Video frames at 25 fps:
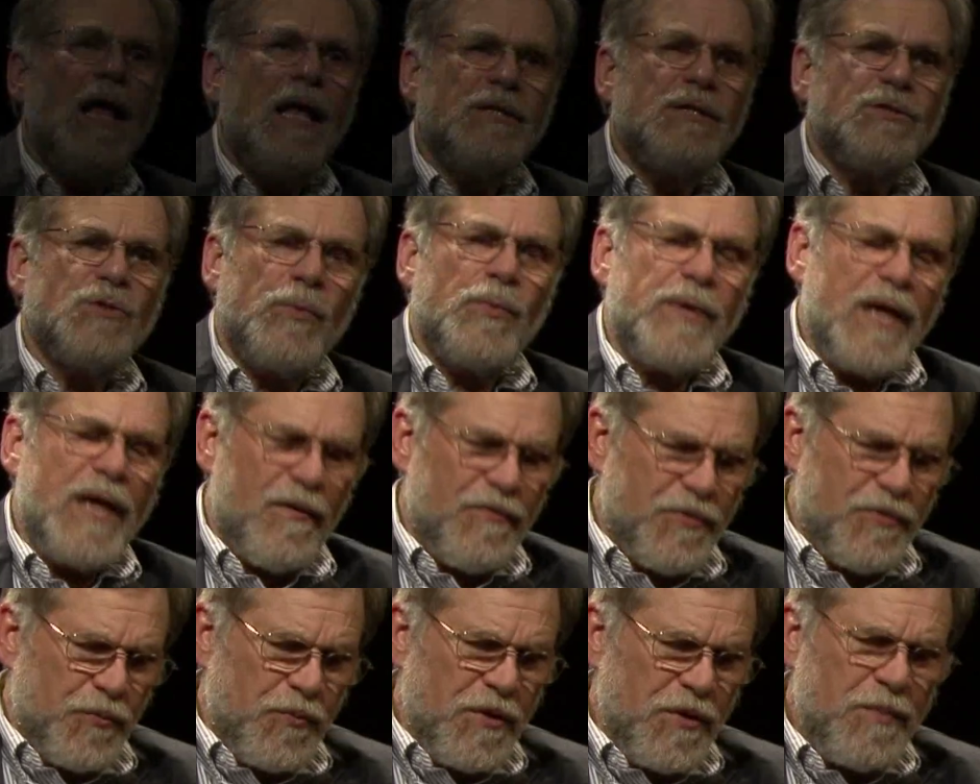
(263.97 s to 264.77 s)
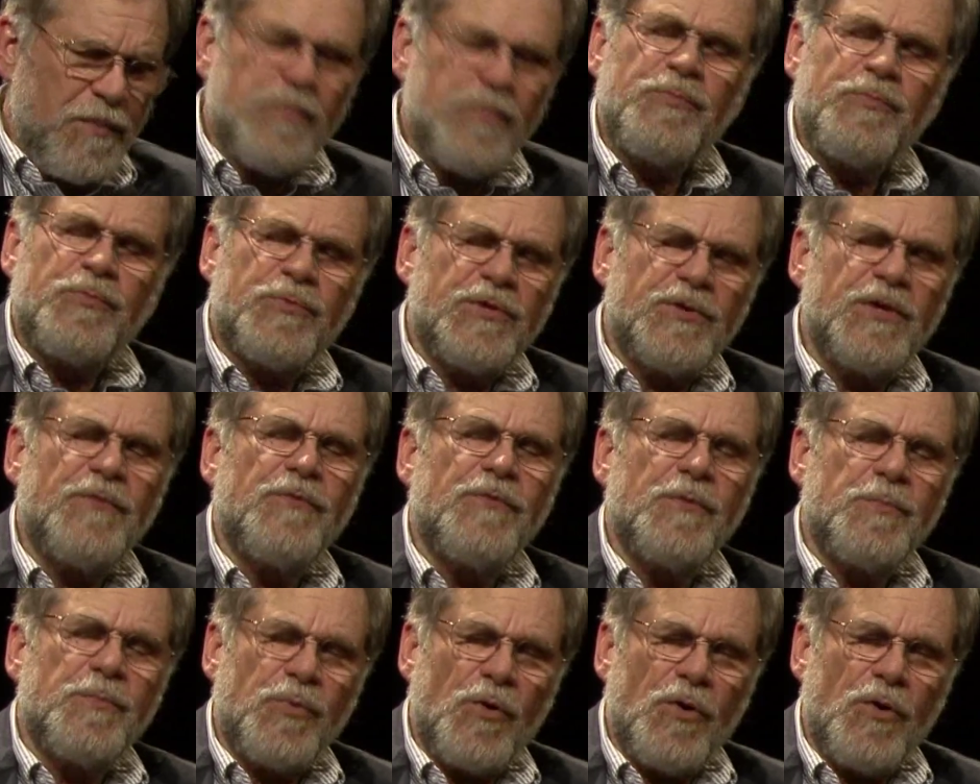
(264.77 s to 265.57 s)
So we have three
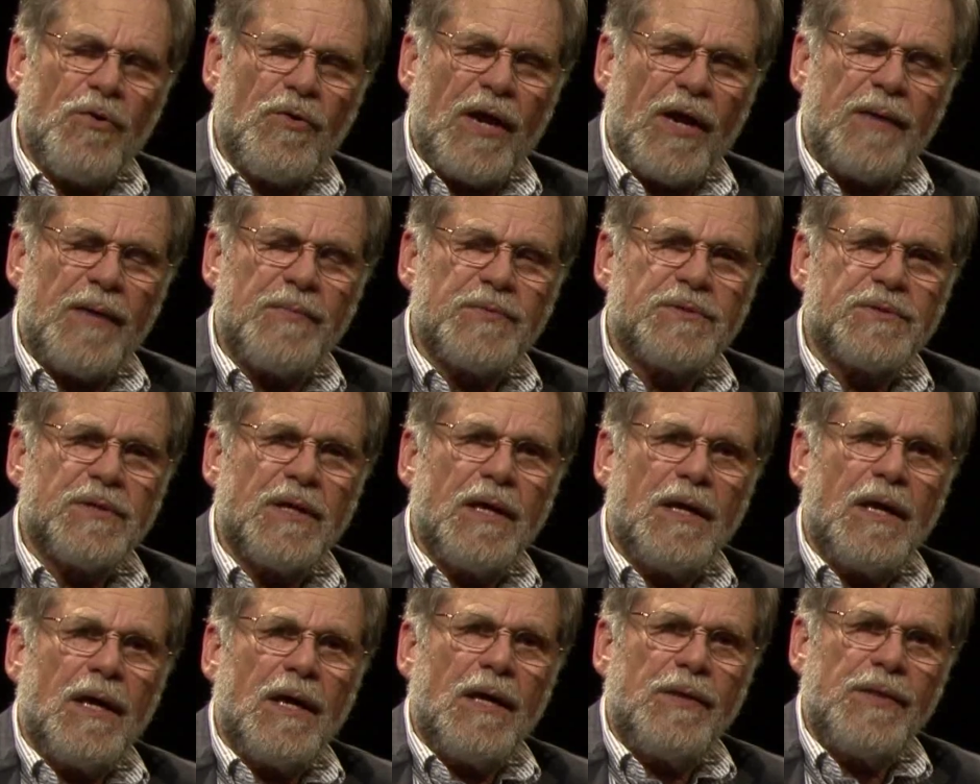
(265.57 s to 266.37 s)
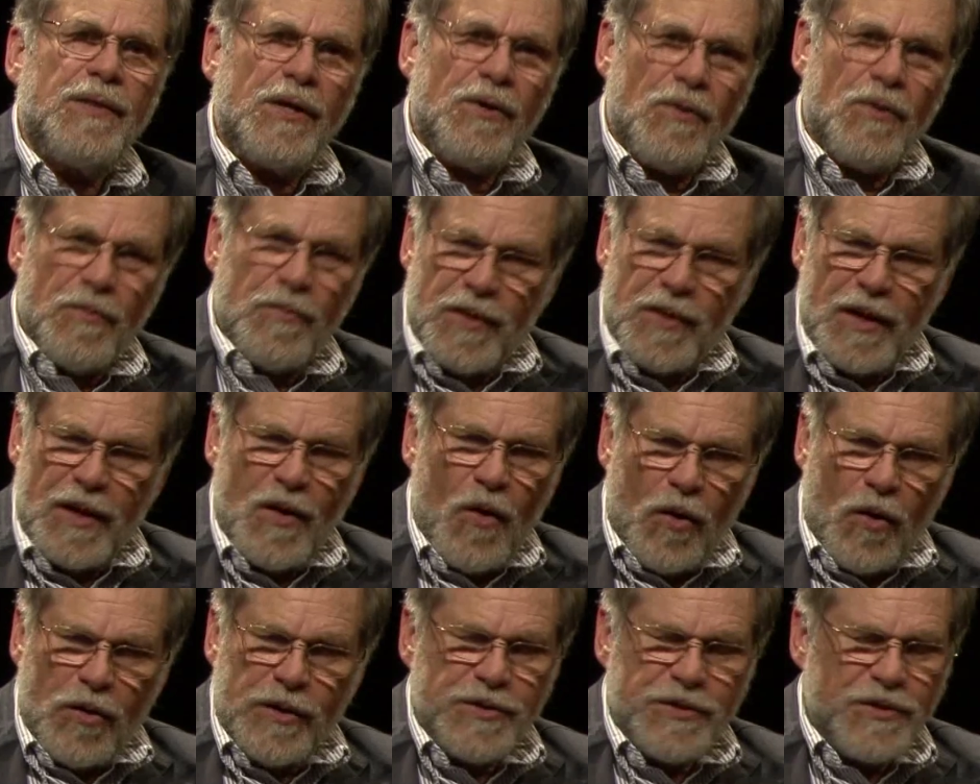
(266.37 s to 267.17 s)
different programs that are
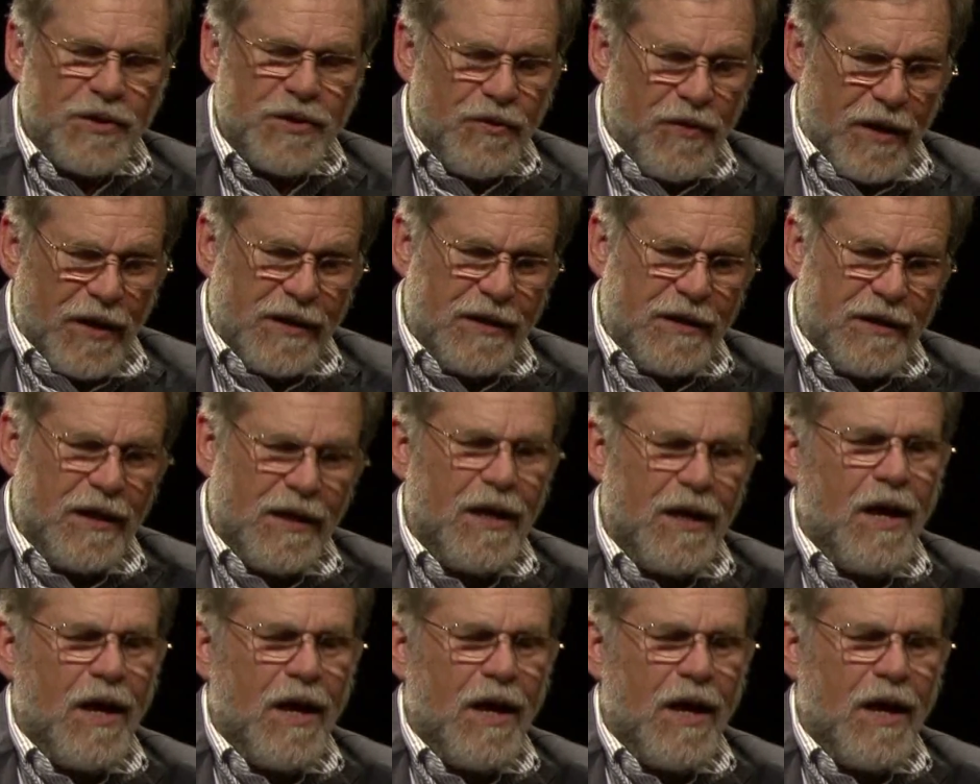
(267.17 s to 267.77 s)
all integrated.